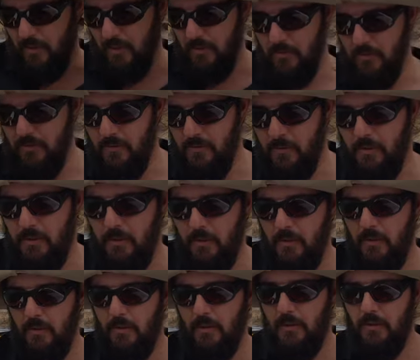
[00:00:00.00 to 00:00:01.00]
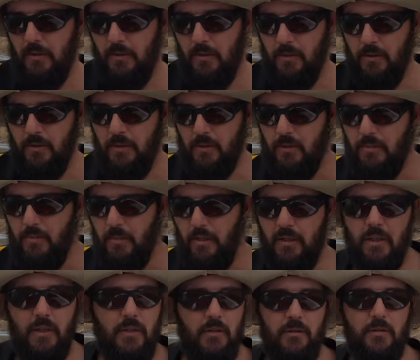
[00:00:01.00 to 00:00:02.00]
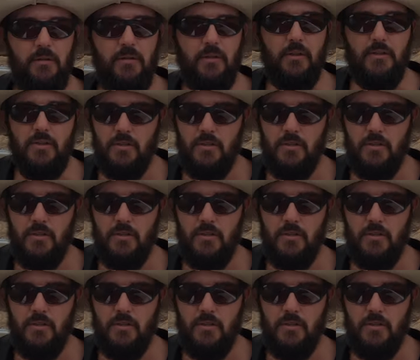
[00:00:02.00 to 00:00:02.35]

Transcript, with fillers: the moment. Um, again, you're not